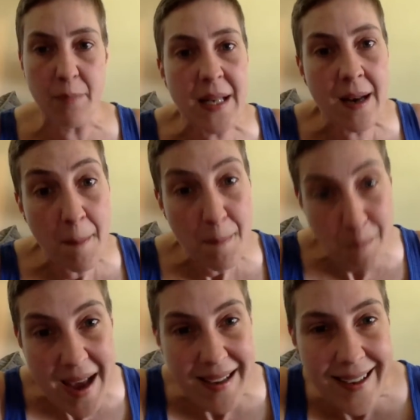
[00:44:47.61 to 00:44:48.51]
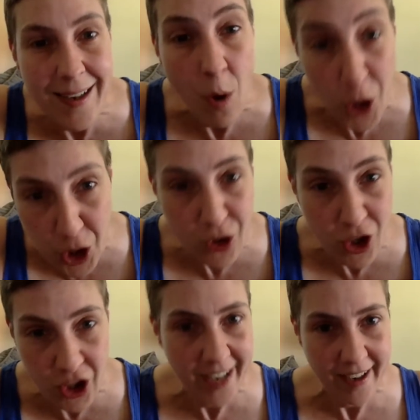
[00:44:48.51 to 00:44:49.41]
but making shit